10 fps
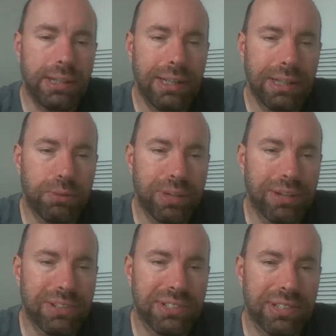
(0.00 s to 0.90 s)
Where
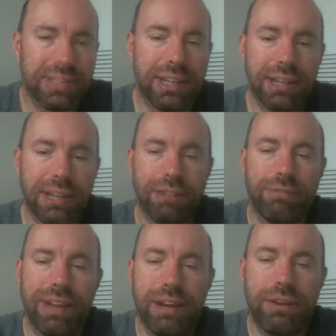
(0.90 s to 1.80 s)
is it?
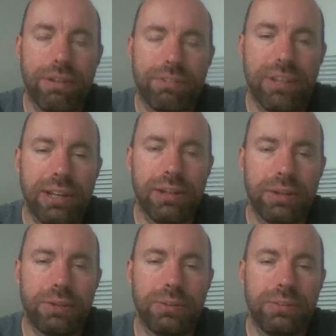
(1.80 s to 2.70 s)
Render
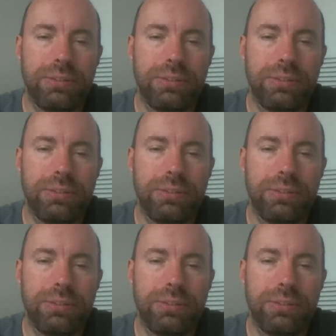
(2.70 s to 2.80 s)
video.